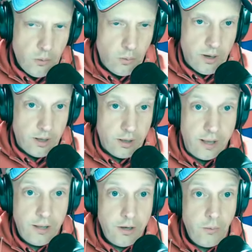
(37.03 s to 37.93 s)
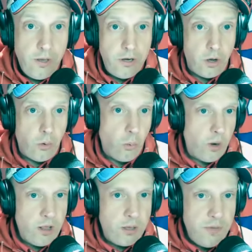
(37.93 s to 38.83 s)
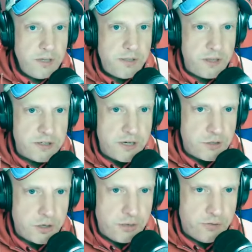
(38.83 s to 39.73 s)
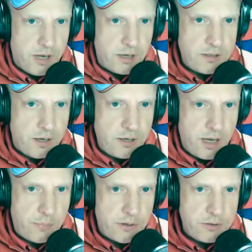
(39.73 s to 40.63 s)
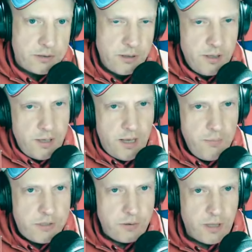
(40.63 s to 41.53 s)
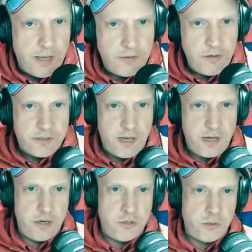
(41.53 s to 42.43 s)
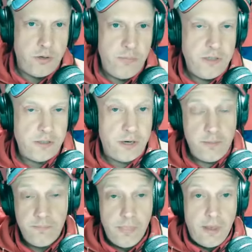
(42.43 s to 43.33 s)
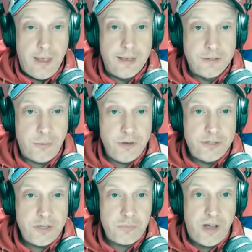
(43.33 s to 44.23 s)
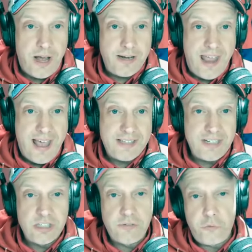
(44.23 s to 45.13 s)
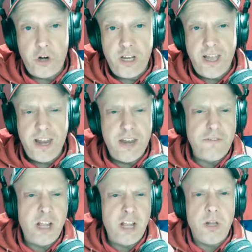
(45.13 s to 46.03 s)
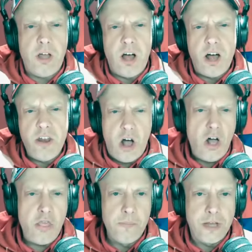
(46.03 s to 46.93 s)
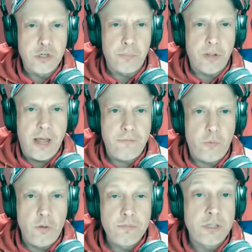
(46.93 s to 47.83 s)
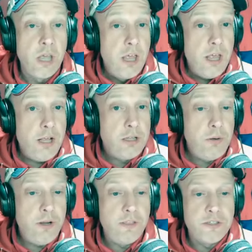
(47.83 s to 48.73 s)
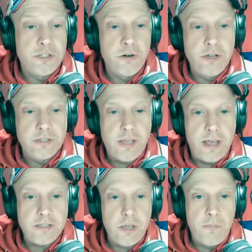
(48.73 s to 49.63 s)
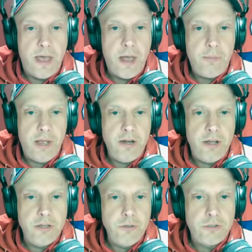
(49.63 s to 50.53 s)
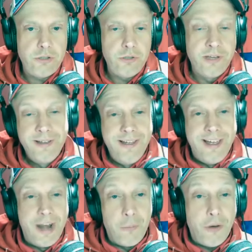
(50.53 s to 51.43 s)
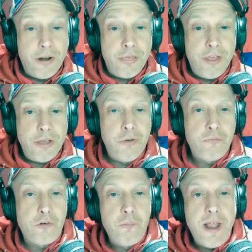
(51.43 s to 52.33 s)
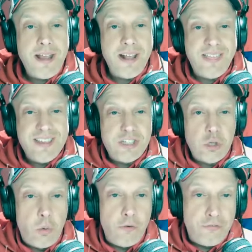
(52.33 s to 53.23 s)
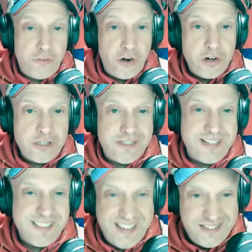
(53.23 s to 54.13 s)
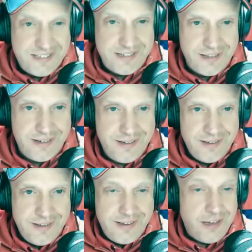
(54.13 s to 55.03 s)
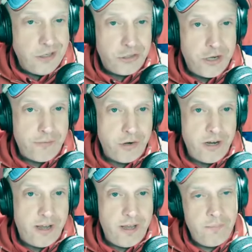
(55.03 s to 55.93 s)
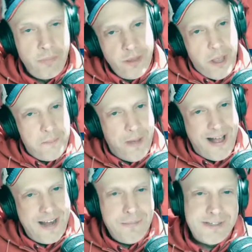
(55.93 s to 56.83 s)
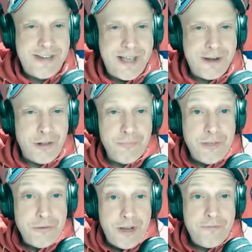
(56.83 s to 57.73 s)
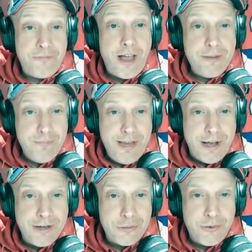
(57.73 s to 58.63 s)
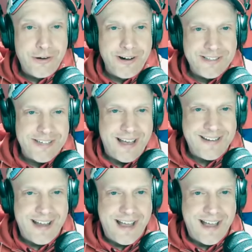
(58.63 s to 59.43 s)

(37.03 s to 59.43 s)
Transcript: Well, hello and welcome into this edition of Locked On Capitals. I'm so glad you decided to join me today. As always, this podcast is free and available on all the major platforms, including the SiriusXM app and on YouTube. And I want to thank you for making this your first listen each and every day. My name is Dan Holme. You can find me on Twitter. It's at